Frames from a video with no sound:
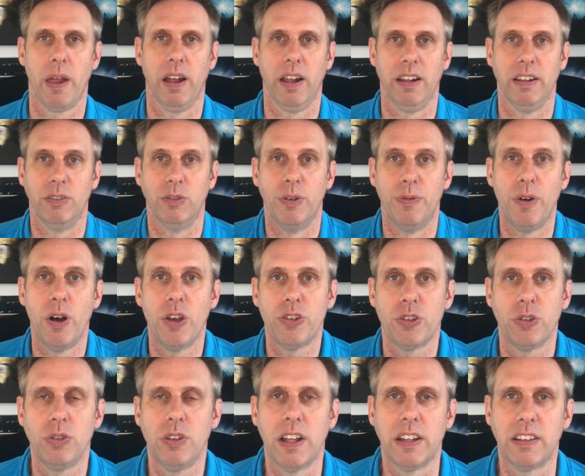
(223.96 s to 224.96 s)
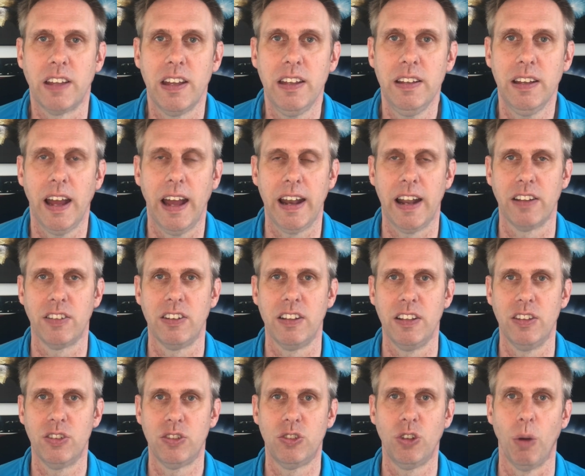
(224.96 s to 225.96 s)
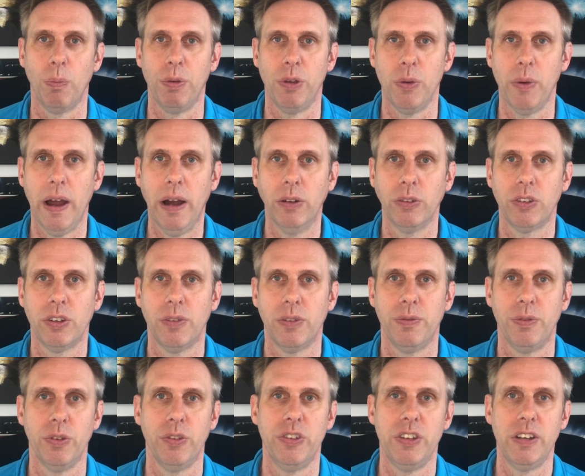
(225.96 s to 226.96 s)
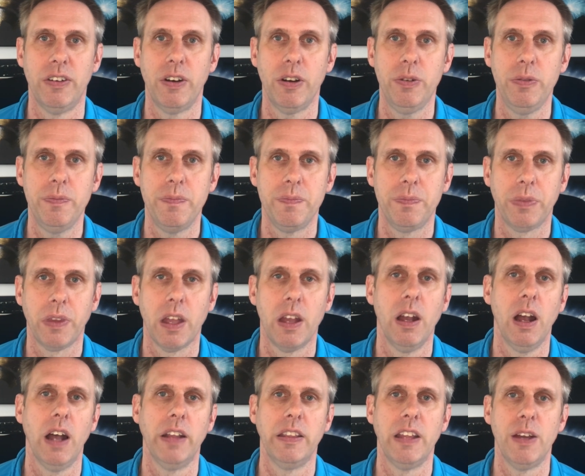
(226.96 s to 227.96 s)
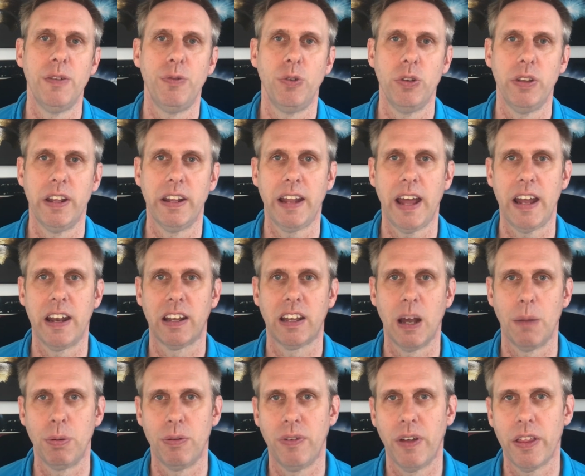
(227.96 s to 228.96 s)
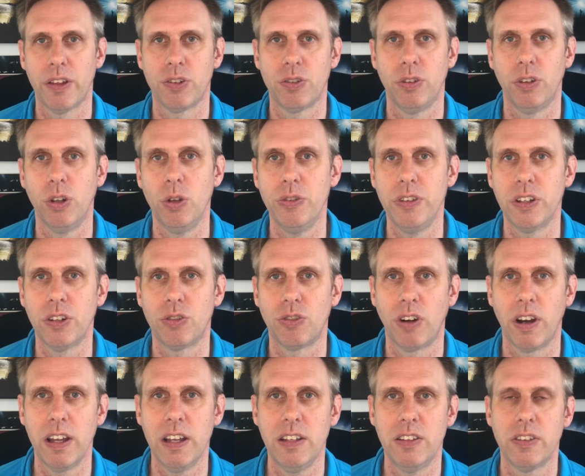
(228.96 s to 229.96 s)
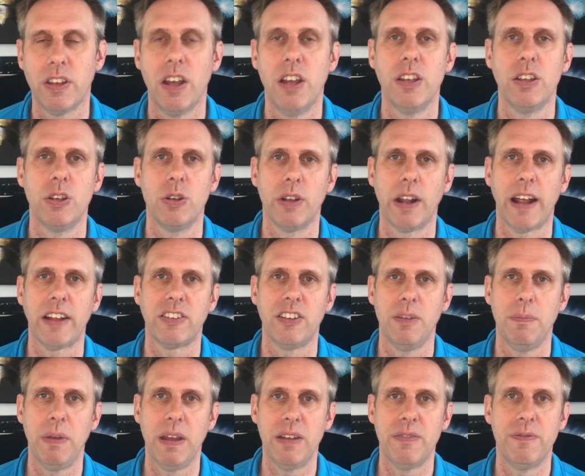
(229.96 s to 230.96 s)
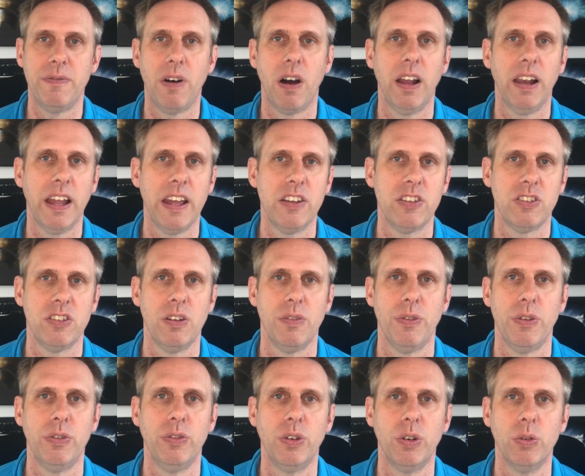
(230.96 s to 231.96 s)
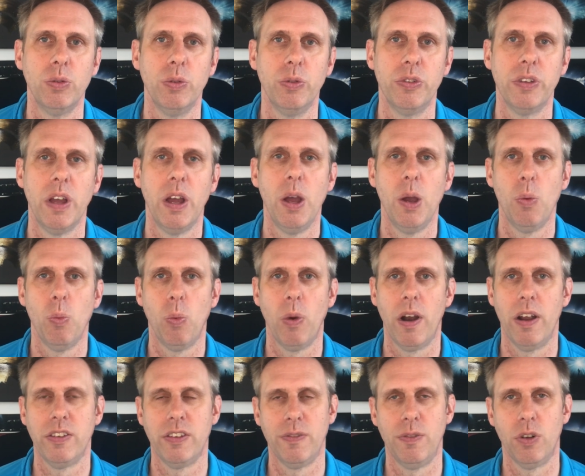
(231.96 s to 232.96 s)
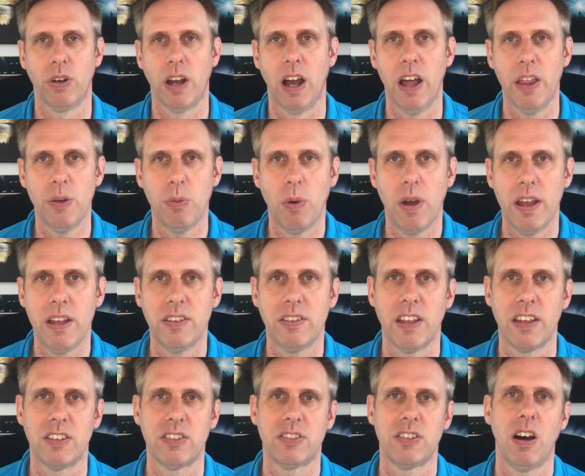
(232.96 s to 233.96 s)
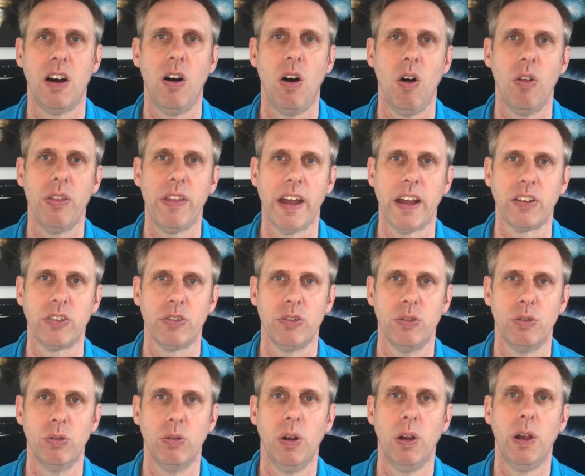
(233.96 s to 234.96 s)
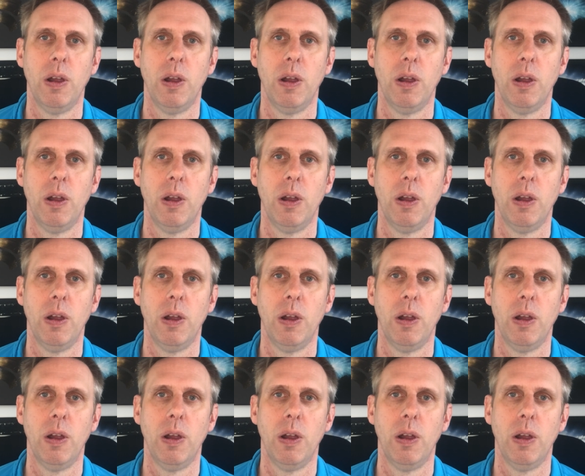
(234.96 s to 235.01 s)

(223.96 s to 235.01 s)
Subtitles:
reverse on you that day and actually stop you out for 0, and therefore you then had a couple of other losing trades, you'd actually be in violation of the rules. Whereas if you look at other ways, they start on the actual